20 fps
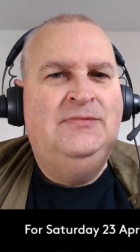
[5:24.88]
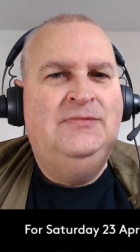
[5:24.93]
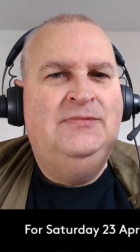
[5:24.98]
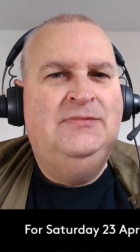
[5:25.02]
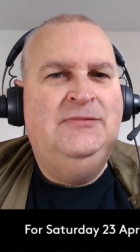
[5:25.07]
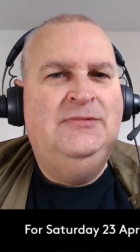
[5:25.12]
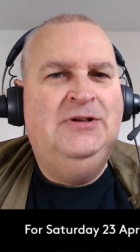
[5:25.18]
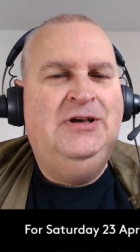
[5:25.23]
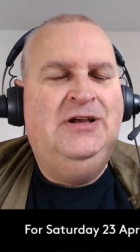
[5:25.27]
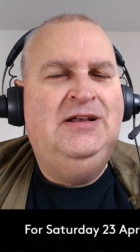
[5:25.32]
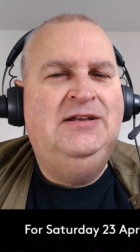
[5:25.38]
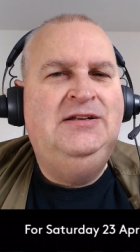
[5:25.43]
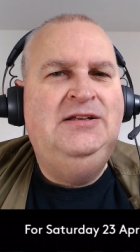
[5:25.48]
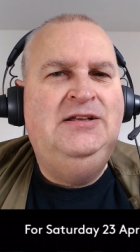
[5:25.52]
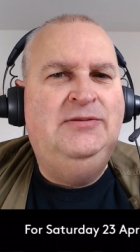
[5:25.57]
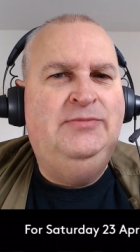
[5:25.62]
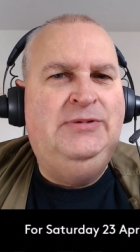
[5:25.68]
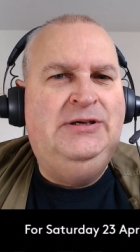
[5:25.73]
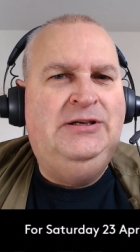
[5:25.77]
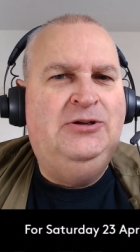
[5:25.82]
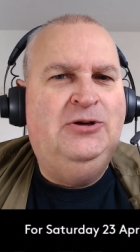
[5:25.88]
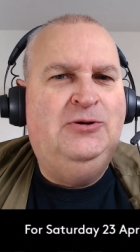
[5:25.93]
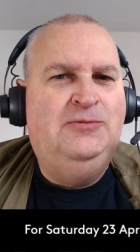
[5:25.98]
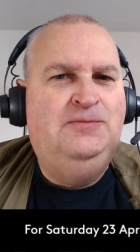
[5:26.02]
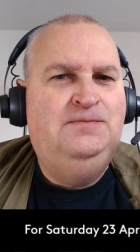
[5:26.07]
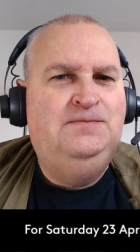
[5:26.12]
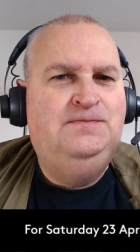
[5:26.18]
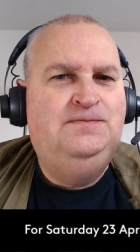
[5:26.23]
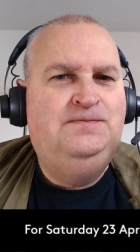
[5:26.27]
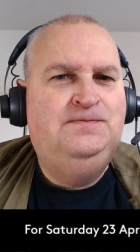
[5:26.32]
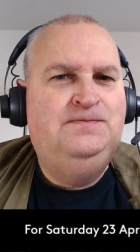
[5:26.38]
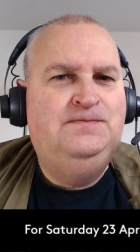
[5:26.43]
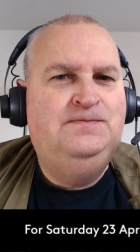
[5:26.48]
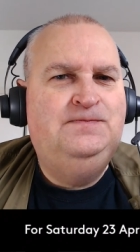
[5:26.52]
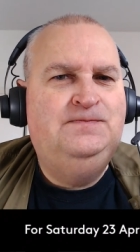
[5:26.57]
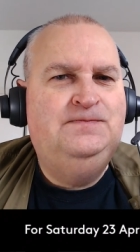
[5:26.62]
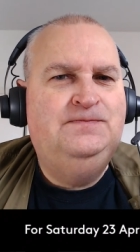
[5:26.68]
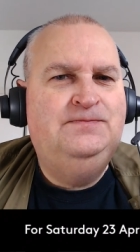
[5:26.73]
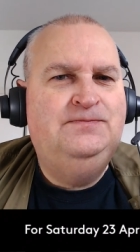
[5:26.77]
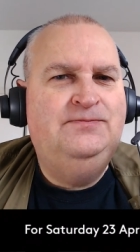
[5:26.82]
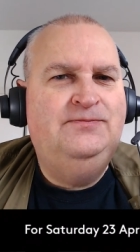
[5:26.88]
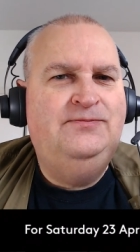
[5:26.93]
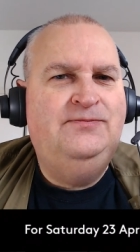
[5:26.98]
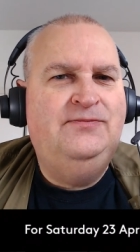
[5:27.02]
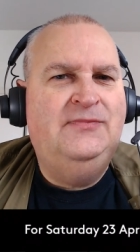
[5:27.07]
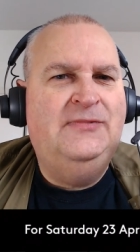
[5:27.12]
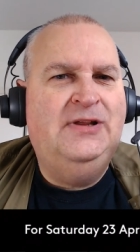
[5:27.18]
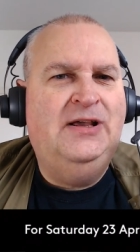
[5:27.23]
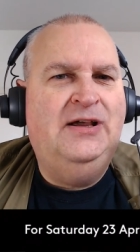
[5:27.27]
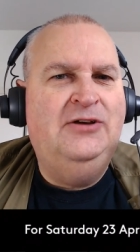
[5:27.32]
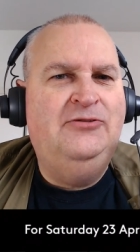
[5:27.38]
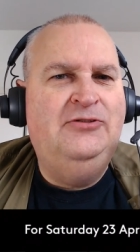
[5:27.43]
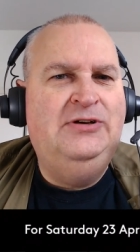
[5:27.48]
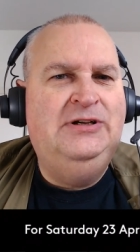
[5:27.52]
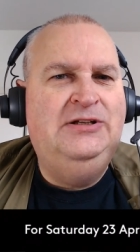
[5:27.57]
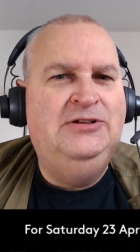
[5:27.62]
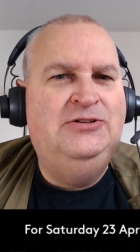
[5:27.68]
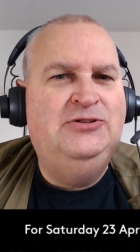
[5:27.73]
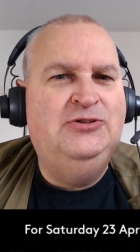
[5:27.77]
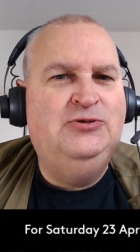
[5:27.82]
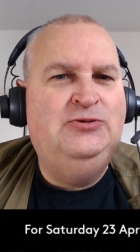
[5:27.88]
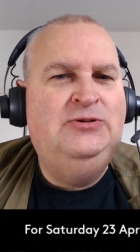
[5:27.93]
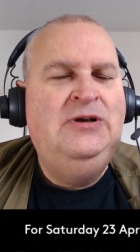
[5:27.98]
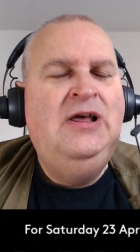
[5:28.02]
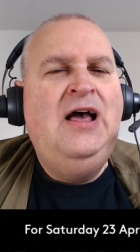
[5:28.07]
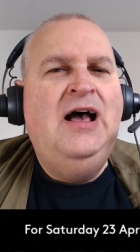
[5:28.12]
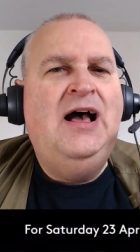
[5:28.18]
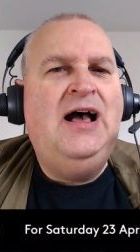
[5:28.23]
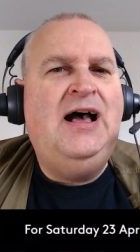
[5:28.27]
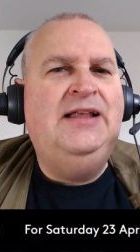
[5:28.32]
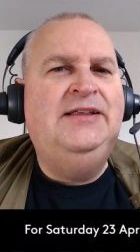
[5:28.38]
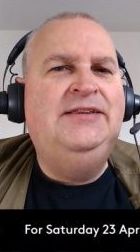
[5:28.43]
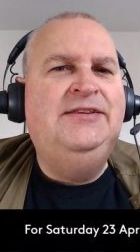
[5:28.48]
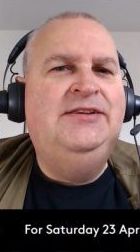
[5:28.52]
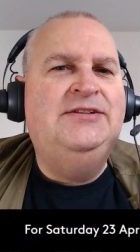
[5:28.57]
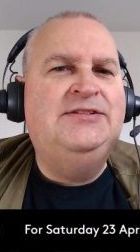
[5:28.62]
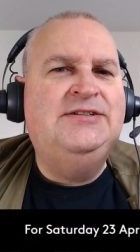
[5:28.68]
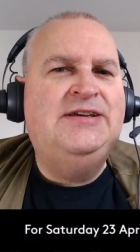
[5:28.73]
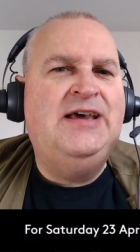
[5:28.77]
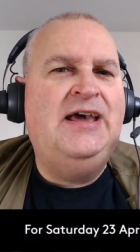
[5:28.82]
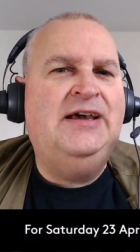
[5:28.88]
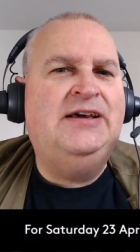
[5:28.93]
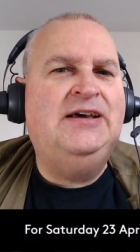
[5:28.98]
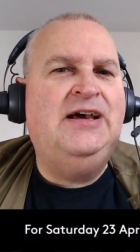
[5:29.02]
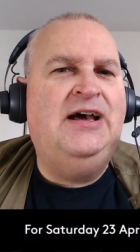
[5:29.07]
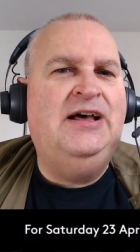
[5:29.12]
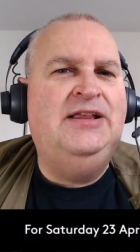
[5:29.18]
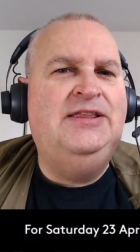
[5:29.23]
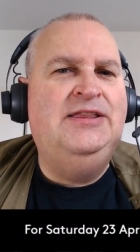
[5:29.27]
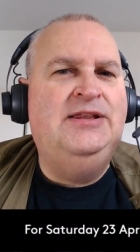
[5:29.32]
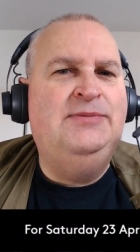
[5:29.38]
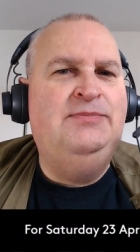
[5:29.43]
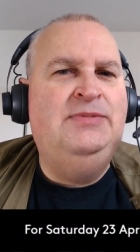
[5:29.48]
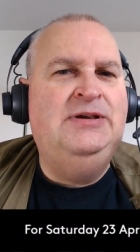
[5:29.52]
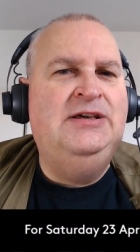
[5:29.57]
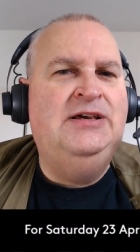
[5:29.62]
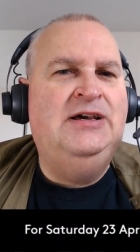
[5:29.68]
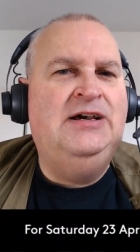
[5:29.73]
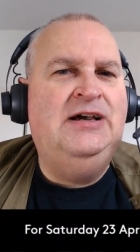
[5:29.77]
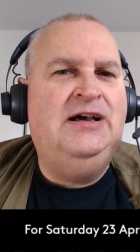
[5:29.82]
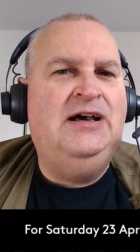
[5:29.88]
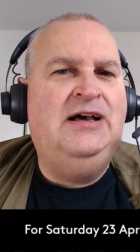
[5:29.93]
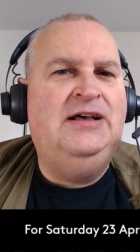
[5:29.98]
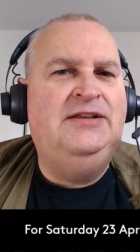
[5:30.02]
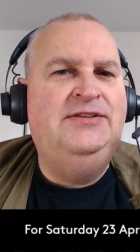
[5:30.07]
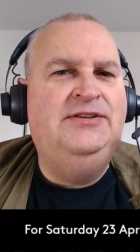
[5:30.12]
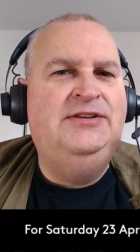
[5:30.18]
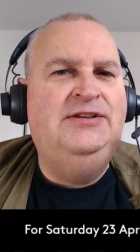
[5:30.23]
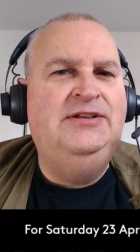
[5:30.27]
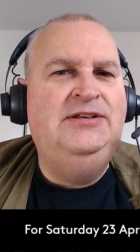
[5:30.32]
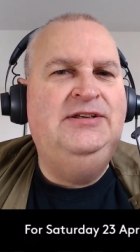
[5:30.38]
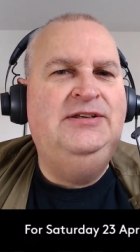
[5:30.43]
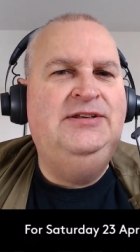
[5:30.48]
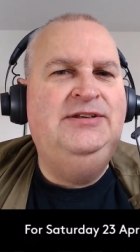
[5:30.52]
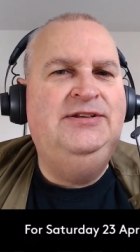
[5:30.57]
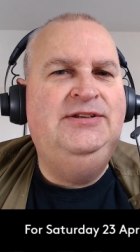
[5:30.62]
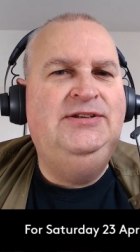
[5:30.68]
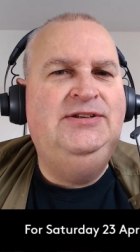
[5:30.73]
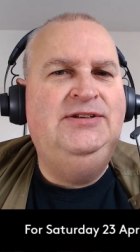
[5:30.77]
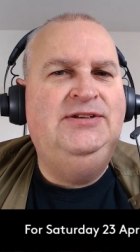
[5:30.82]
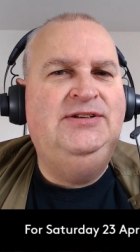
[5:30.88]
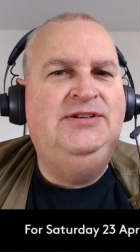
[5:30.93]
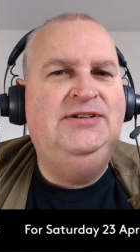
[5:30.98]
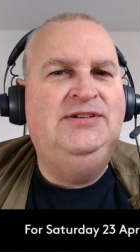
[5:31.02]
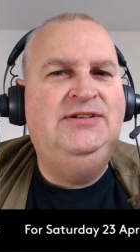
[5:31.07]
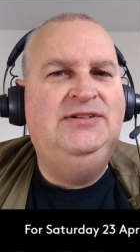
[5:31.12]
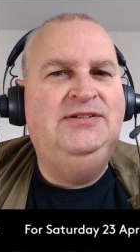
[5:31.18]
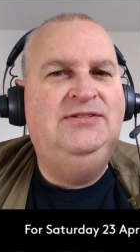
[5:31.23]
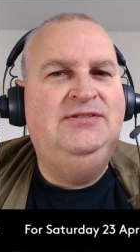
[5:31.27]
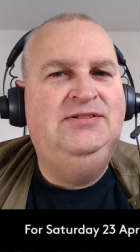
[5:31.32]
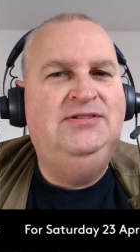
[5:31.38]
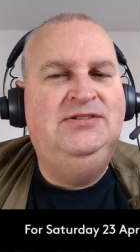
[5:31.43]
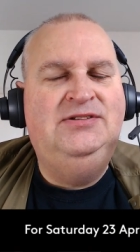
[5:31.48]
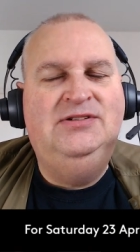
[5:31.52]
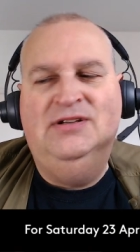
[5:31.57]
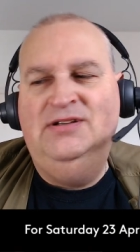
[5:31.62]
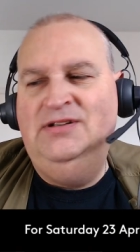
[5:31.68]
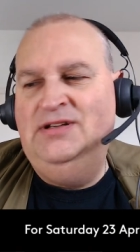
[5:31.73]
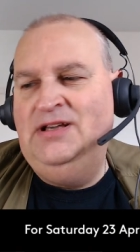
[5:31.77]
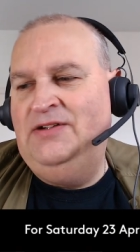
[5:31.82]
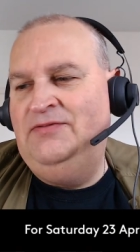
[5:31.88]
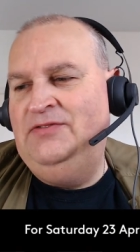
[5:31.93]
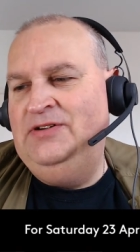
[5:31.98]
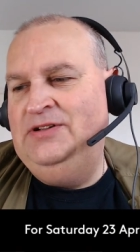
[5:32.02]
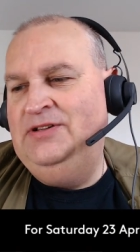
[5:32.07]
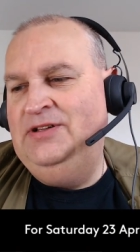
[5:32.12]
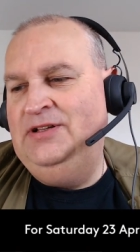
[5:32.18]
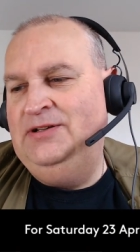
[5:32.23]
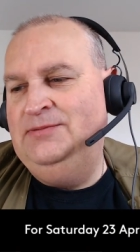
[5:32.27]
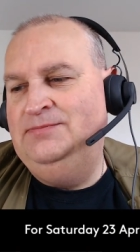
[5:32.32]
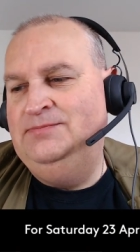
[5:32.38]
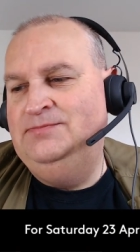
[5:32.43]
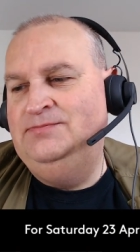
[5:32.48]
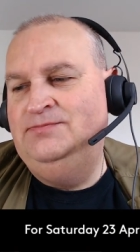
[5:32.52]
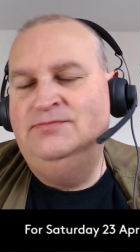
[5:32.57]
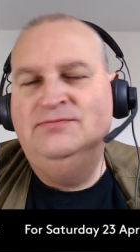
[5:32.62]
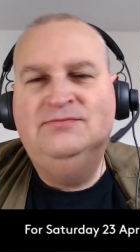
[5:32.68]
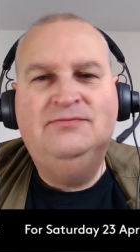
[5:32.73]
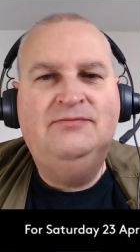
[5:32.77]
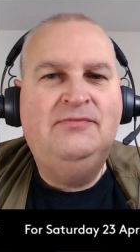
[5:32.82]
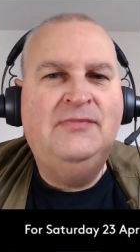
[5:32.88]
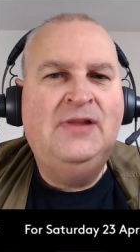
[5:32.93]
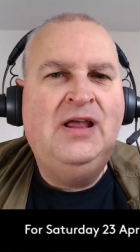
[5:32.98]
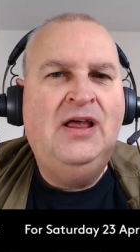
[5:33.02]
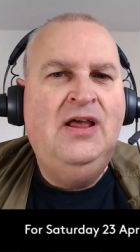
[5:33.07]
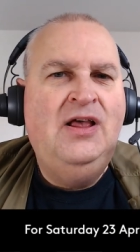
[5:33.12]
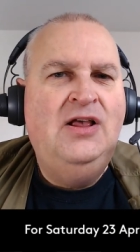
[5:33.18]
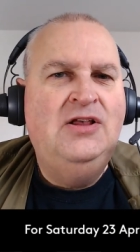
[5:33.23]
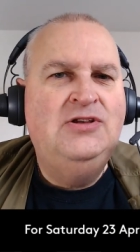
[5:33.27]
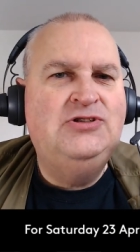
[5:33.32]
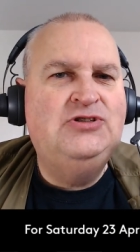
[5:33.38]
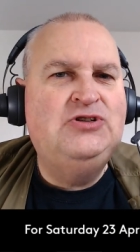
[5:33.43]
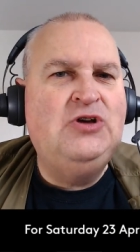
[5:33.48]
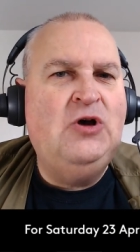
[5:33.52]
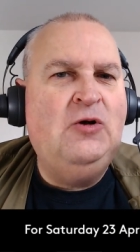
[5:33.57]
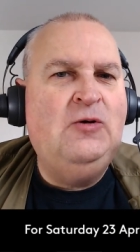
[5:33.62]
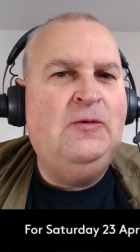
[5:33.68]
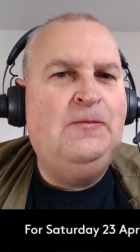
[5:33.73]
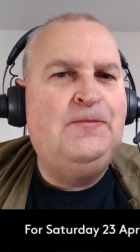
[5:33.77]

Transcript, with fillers: And I need a beano. I really do. And the tech and the beer and the everything. So